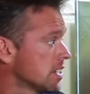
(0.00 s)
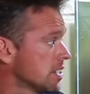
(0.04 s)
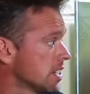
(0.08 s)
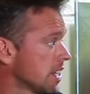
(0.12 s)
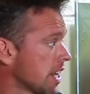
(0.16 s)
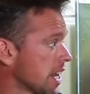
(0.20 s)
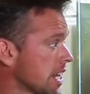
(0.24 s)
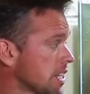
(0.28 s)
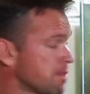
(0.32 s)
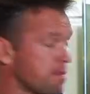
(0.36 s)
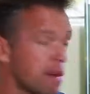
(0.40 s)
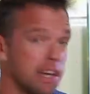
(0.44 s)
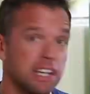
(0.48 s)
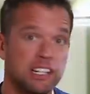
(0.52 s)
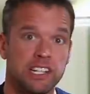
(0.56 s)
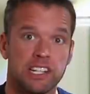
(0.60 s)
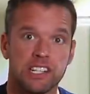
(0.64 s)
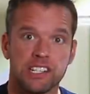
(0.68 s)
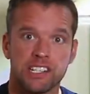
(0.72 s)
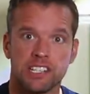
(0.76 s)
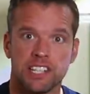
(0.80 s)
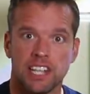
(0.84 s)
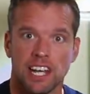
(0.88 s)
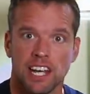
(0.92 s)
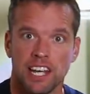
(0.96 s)
today's
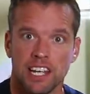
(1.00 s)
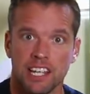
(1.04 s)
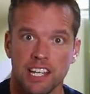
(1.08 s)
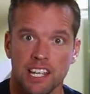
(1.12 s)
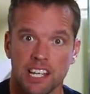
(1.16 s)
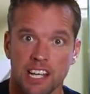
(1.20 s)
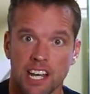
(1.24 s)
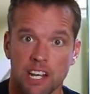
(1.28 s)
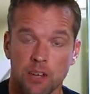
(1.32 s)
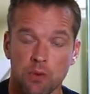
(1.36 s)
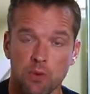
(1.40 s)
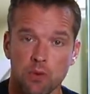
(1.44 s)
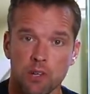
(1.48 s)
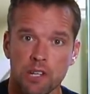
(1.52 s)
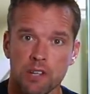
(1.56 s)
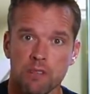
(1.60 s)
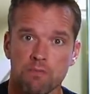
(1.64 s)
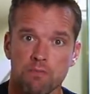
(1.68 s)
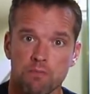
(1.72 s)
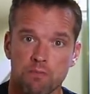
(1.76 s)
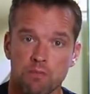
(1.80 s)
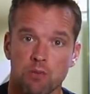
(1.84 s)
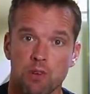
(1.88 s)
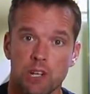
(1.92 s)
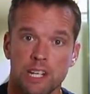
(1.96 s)
maintenance day and I want
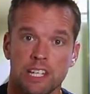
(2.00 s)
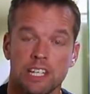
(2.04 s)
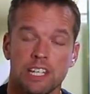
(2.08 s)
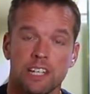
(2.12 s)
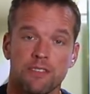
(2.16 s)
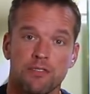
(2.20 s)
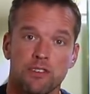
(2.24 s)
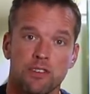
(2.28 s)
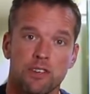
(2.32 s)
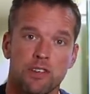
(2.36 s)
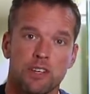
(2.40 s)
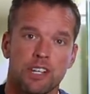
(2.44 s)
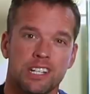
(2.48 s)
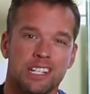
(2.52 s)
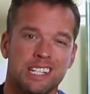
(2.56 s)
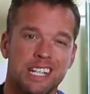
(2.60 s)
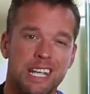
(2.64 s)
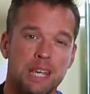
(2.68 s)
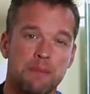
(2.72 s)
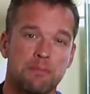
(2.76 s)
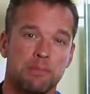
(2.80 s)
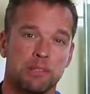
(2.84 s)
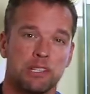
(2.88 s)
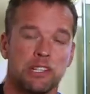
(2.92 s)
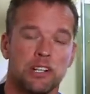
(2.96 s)
to really give you a
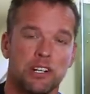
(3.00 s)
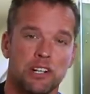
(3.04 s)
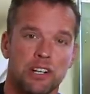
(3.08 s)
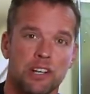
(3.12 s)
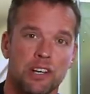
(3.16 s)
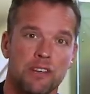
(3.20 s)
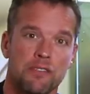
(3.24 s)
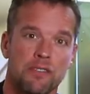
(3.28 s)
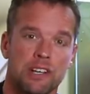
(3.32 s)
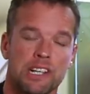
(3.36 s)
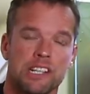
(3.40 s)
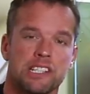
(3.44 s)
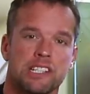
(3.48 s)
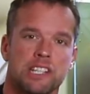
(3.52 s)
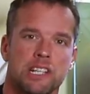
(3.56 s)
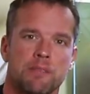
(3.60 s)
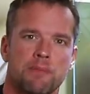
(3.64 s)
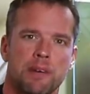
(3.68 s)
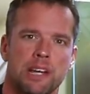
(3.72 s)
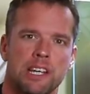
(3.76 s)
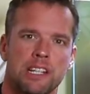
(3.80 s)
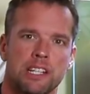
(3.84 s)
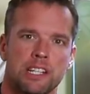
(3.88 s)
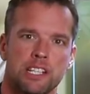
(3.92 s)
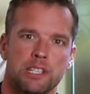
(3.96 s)
deep dive into the
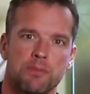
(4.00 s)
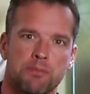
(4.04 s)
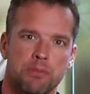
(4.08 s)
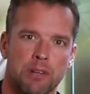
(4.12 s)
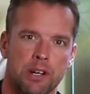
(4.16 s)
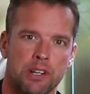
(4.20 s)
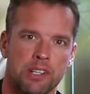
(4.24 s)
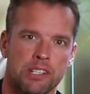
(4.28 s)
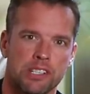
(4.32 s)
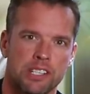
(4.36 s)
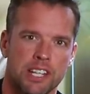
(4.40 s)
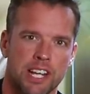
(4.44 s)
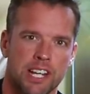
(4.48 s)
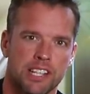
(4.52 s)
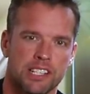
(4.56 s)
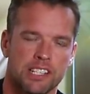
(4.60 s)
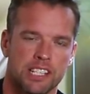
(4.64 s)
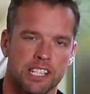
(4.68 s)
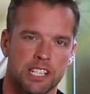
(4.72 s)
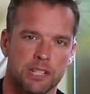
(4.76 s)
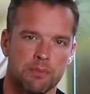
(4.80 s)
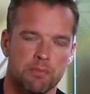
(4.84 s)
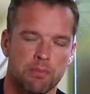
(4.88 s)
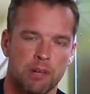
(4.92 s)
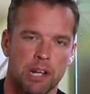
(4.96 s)
maintenance process,
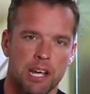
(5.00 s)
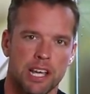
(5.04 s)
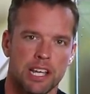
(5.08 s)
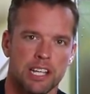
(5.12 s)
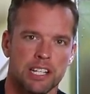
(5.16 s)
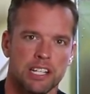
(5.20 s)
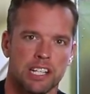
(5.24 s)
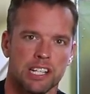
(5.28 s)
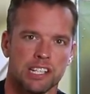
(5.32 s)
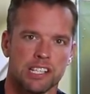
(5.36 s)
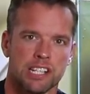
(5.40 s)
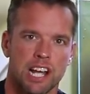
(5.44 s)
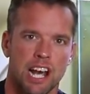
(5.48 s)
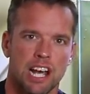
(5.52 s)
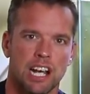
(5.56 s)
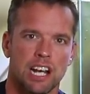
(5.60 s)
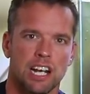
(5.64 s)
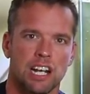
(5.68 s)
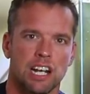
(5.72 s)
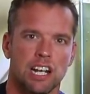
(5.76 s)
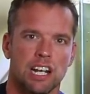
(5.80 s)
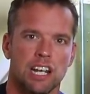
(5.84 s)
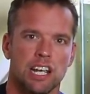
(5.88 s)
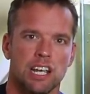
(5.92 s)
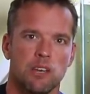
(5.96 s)
explain
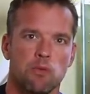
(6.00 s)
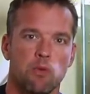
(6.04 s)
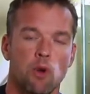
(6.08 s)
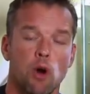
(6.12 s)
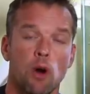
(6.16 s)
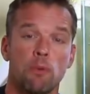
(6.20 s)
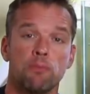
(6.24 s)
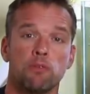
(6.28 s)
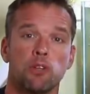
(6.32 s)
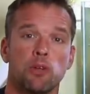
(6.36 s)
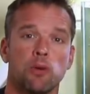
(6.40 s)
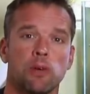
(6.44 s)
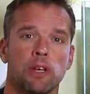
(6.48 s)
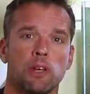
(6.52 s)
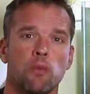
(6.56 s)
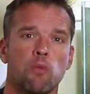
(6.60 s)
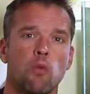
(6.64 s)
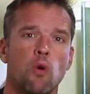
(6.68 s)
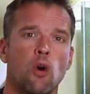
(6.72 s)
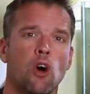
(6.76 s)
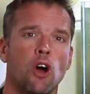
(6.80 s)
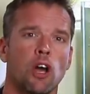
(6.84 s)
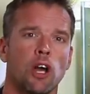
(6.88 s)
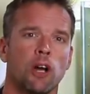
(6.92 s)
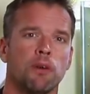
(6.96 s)
exactly what I'm doing,
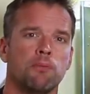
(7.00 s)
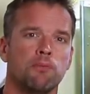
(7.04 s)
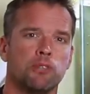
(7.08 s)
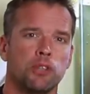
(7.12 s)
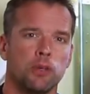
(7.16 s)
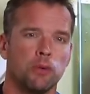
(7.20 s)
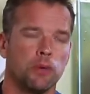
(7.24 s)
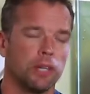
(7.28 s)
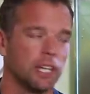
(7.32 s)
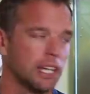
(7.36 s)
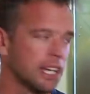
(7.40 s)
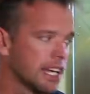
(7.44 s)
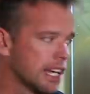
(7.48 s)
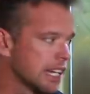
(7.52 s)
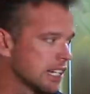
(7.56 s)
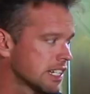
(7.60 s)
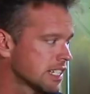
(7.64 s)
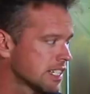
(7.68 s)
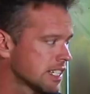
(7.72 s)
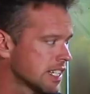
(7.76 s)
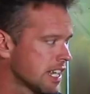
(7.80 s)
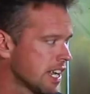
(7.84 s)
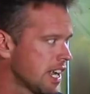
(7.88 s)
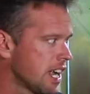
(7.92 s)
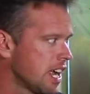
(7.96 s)
why I'm doing
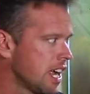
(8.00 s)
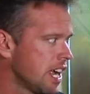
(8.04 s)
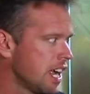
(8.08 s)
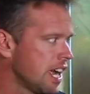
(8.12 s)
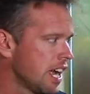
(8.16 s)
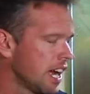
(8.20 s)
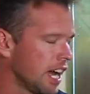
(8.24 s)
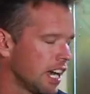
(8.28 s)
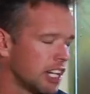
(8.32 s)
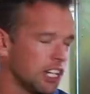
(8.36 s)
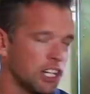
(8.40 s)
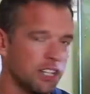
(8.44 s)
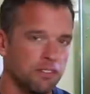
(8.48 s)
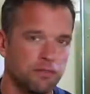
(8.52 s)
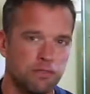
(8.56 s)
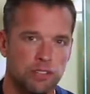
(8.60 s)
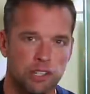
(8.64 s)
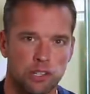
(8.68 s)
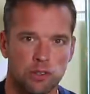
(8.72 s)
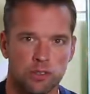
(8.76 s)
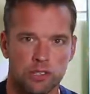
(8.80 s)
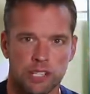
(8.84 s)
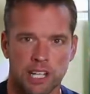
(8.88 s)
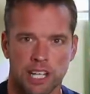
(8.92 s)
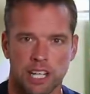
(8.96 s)
it, and
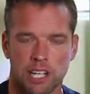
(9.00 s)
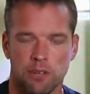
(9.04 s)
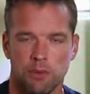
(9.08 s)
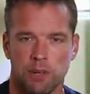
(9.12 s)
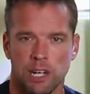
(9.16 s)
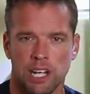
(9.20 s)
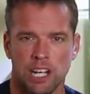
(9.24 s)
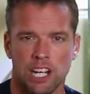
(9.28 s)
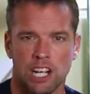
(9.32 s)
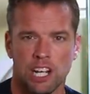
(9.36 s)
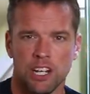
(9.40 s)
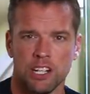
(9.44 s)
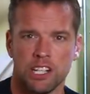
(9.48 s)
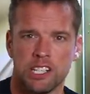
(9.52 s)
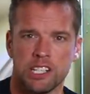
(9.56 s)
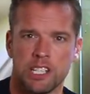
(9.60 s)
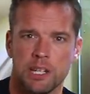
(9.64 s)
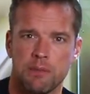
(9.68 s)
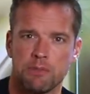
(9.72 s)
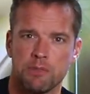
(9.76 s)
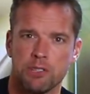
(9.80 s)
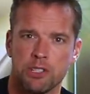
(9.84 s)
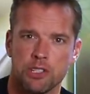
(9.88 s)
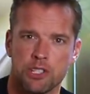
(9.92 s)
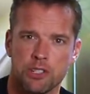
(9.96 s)
hopefully you'll take away a load of
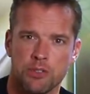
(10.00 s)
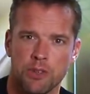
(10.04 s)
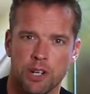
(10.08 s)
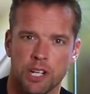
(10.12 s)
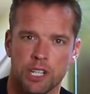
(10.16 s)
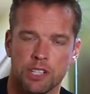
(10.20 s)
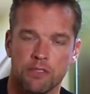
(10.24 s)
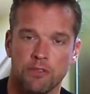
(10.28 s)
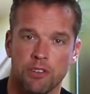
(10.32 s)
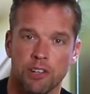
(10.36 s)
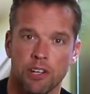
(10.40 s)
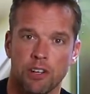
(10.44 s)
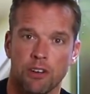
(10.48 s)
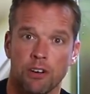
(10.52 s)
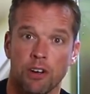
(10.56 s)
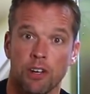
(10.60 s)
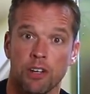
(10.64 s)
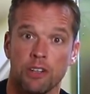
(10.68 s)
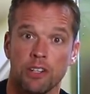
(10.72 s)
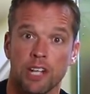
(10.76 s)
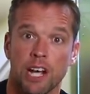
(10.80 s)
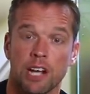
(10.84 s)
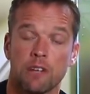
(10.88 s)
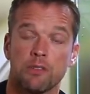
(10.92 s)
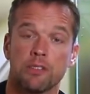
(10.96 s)
tips and tricks for your
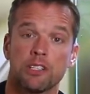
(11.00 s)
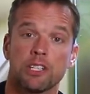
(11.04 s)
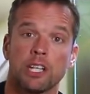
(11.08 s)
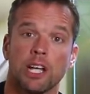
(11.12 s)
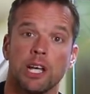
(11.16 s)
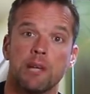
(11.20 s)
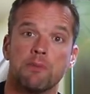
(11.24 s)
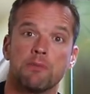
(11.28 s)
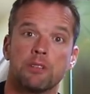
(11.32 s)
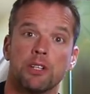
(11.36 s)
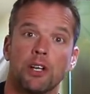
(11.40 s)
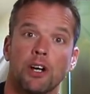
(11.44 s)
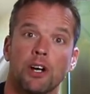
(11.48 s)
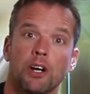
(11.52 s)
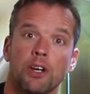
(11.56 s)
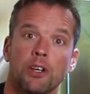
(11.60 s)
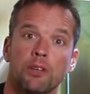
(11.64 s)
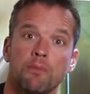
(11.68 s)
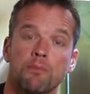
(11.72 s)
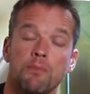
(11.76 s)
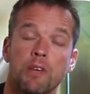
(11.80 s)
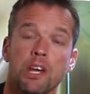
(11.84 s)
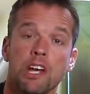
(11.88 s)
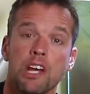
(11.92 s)
own aquascapes at home.